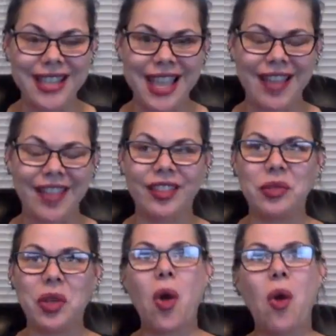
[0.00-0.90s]
out,
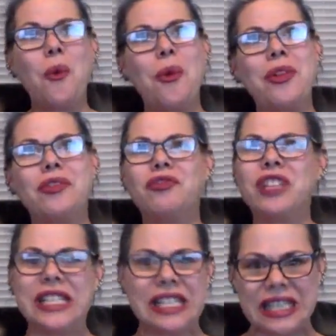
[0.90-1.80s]
and oh,
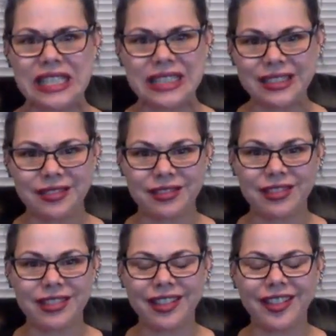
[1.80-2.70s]
really?
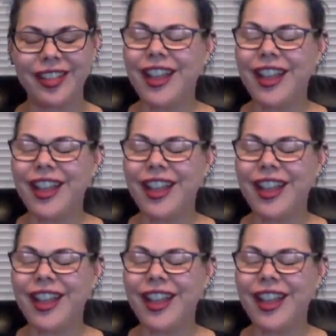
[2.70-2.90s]
You know.